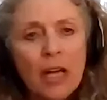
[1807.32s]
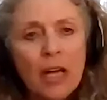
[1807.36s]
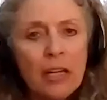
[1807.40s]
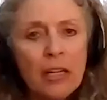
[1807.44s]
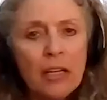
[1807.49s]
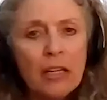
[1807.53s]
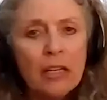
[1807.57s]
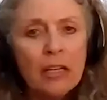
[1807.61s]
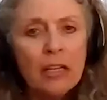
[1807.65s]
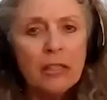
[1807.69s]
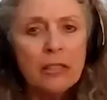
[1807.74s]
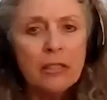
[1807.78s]

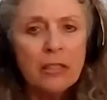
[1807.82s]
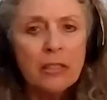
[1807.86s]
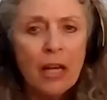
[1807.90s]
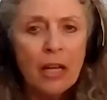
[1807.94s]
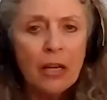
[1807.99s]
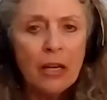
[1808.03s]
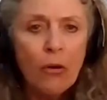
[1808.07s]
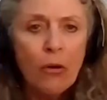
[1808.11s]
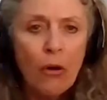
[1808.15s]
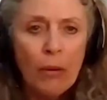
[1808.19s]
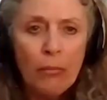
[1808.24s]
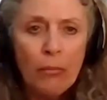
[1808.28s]
a
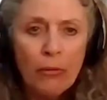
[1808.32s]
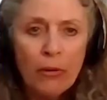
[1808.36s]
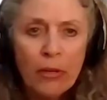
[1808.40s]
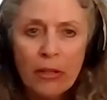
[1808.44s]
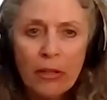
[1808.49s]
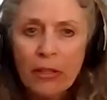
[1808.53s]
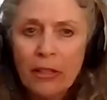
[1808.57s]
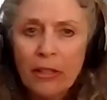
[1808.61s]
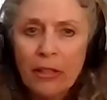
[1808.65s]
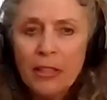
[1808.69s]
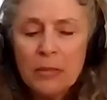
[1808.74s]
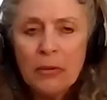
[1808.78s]
corporate
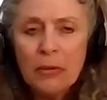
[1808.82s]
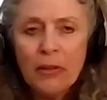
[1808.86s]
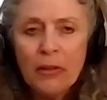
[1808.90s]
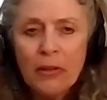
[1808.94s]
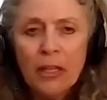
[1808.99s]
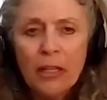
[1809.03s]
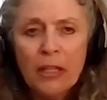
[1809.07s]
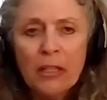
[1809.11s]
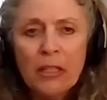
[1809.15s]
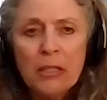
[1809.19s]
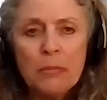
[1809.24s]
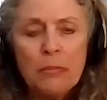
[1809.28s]

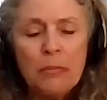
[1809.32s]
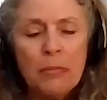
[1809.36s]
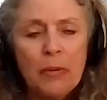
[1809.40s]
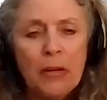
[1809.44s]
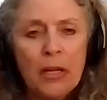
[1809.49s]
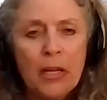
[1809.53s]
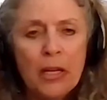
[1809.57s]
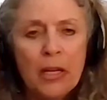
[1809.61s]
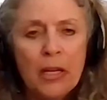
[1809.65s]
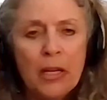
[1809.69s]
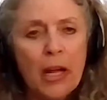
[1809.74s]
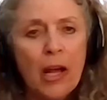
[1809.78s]
experience, but